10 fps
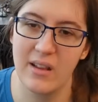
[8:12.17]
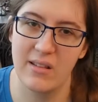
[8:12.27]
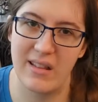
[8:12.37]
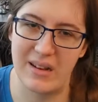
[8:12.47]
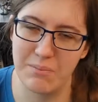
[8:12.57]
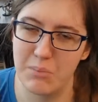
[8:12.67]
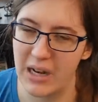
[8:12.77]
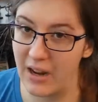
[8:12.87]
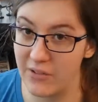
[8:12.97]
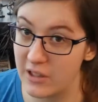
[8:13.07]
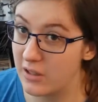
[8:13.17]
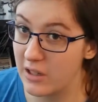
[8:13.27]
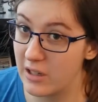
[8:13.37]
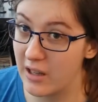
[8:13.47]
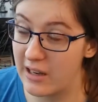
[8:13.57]
some MacGuffin
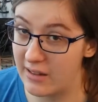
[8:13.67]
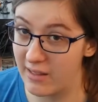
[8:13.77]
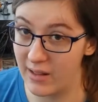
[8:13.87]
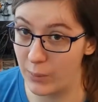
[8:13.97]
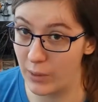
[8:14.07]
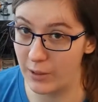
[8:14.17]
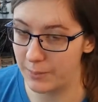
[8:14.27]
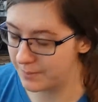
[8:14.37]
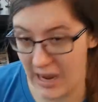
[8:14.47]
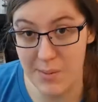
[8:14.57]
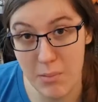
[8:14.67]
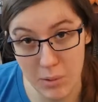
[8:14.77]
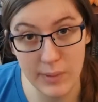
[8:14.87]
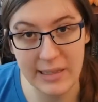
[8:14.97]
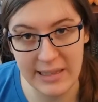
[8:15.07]
he'd hidden somewhere. I
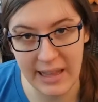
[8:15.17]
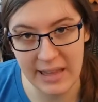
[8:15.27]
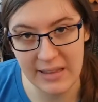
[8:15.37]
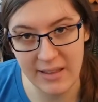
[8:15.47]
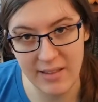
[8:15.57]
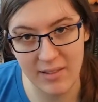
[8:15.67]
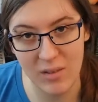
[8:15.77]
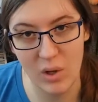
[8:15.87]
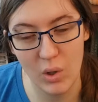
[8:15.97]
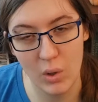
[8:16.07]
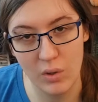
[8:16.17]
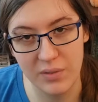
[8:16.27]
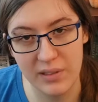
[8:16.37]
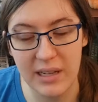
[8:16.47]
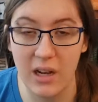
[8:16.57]
remember really liking this, so
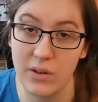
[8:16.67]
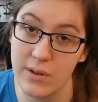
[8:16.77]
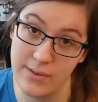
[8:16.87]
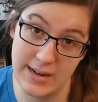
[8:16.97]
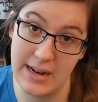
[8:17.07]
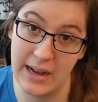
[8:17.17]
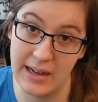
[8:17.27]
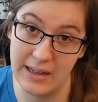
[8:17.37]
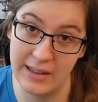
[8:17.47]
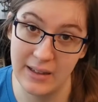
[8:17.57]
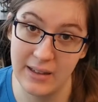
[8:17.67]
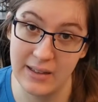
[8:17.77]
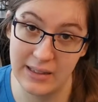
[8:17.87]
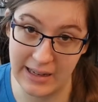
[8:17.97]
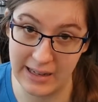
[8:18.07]
hopefully on reread I
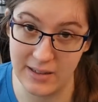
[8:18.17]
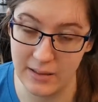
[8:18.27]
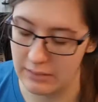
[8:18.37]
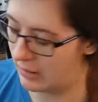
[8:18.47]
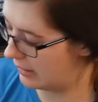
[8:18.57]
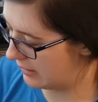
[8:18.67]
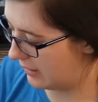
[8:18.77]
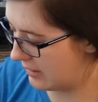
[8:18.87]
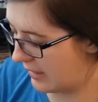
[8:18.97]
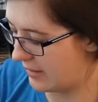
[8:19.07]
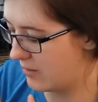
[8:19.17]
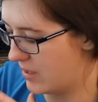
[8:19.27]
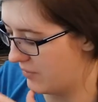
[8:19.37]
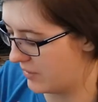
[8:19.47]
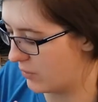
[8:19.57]
like it. And yeah, there's
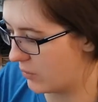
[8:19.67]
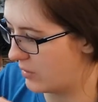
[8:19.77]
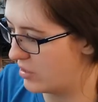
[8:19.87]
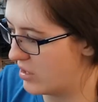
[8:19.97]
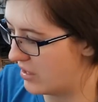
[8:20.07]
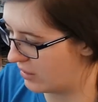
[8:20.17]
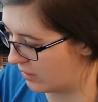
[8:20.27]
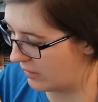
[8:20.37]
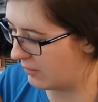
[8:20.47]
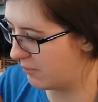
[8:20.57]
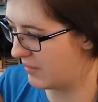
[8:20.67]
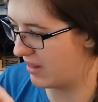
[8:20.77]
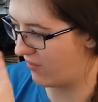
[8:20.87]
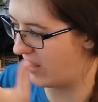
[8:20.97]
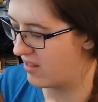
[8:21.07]
definitely orange here.
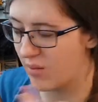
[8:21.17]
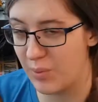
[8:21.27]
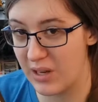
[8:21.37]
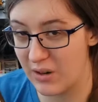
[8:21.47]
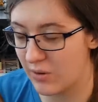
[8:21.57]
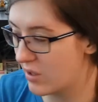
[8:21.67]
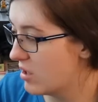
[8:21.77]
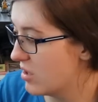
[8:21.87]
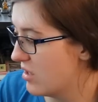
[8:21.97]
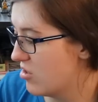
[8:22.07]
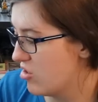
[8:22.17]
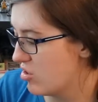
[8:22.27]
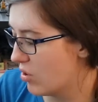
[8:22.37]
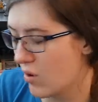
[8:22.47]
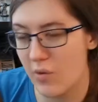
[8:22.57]
This space is pretty orange, and it's
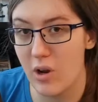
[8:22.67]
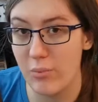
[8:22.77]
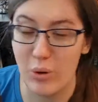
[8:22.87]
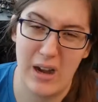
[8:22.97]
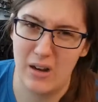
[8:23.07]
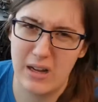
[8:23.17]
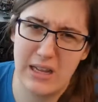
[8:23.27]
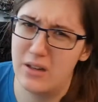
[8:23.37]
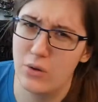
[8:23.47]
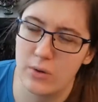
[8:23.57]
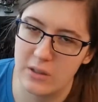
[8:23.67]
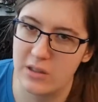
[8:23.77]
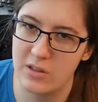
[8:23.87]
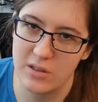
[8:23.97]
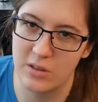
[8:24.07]
just overall browny and
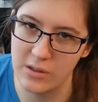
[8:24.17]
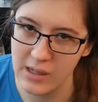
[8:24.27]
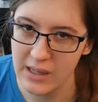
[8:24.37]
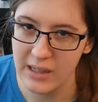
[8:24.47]
orange, so